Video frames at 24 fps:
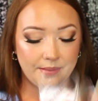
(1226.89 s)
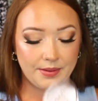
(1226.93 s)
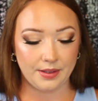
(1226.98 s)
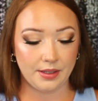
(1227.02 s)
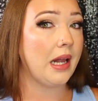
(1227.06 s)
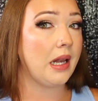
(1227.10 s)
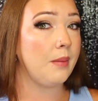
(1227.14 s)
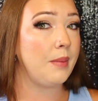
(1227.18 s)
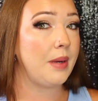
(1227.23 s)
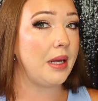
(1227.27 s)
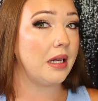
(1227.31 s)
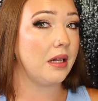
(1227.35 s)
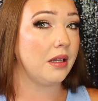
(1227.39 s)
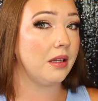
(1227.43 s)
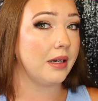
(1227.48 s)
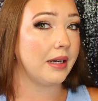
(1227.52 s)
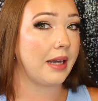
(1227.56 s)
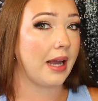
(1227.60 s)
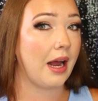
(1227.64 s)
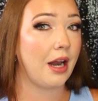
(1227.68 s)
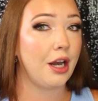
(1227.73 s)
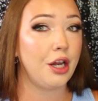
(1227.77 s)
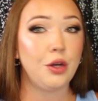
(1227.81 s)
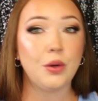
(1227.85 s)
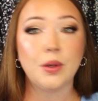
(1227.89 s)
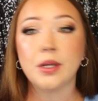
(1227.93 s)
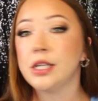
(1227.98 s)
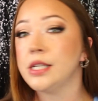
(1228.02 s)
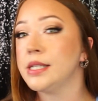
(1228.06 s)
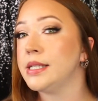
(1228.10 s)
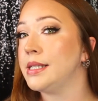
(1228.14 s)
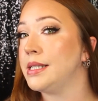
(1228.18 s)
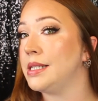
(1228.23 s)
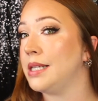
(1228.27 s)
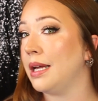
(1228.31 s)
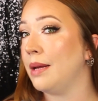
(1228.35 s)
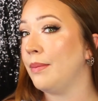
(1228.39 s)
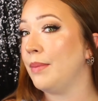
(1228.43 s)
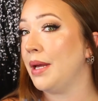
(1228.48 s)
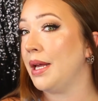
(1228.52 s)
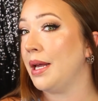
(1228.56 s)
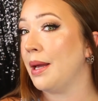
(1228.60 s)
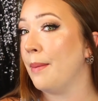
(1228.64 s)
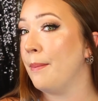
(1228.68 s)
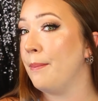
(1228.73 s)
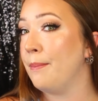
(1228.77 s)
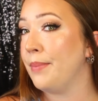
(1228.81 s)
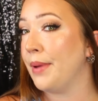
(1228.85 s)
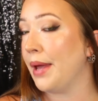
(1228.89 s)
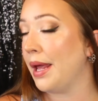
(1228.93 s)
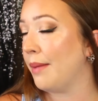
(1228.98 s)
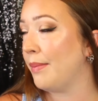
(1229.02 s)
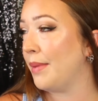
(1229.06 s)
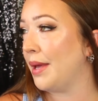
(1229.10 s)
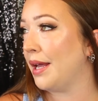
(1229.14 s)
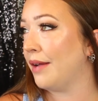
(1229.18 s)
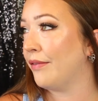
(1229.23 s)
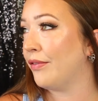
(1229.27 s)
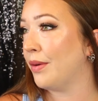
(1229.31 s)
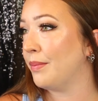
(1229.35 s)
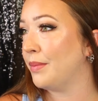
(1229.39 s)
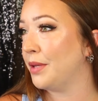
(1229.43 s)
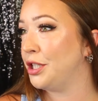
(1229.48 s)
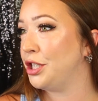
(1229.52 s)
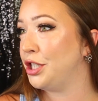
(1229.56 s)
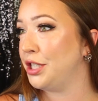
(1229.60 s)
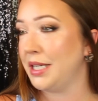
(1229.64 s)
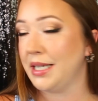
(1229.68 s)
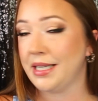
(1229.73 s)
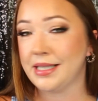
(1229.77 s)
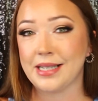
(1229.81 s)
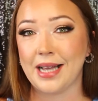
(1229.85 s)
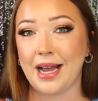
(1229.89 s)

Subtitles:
And I mean, look at it. You can just see me beaming from the cheeks.